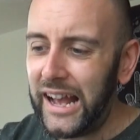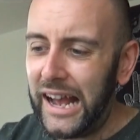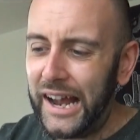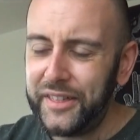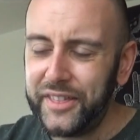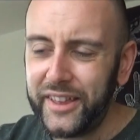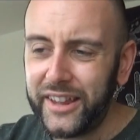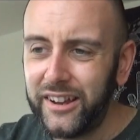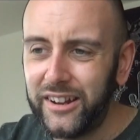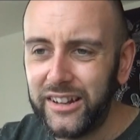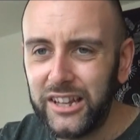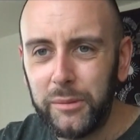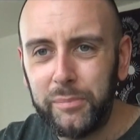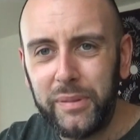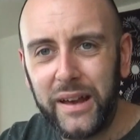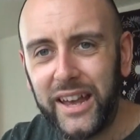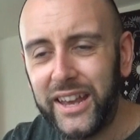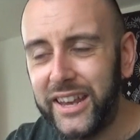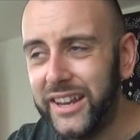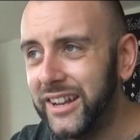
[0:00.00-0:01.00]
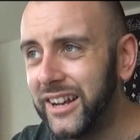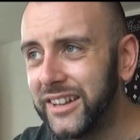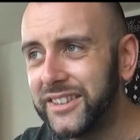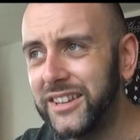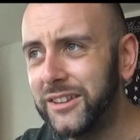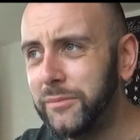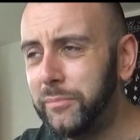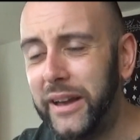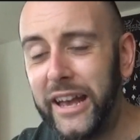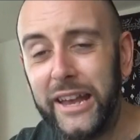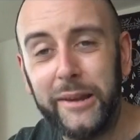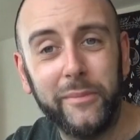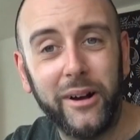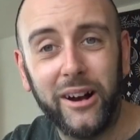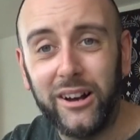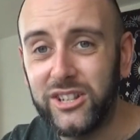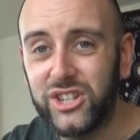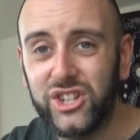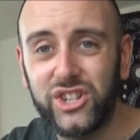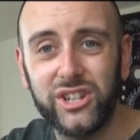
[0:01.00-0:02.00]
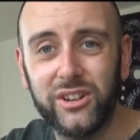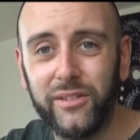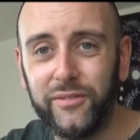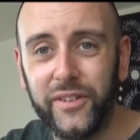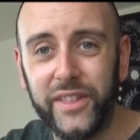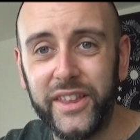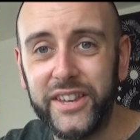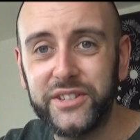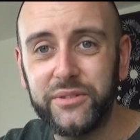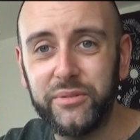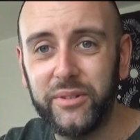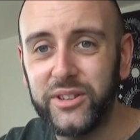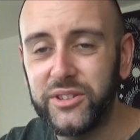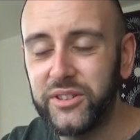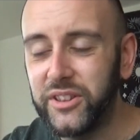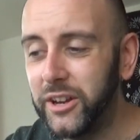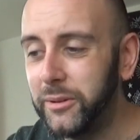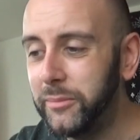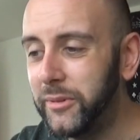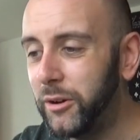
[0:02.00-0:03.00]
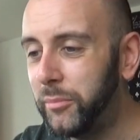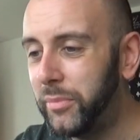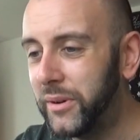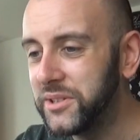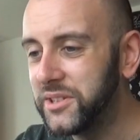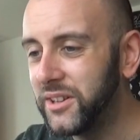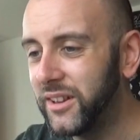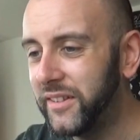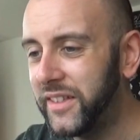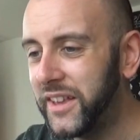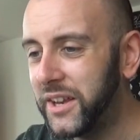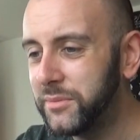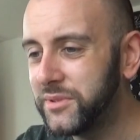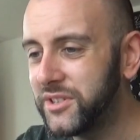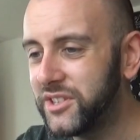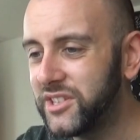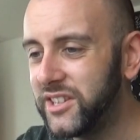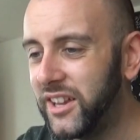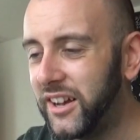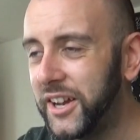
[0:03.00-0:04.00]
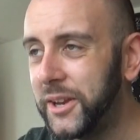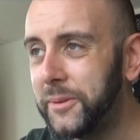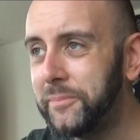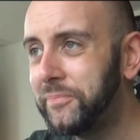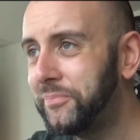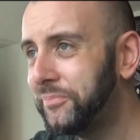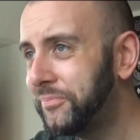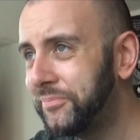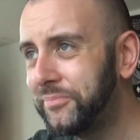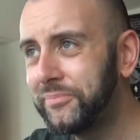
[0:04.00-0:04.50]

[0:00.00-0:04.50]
I think I only pay, I didn't pay much for this 330ml bottle, I think it was just like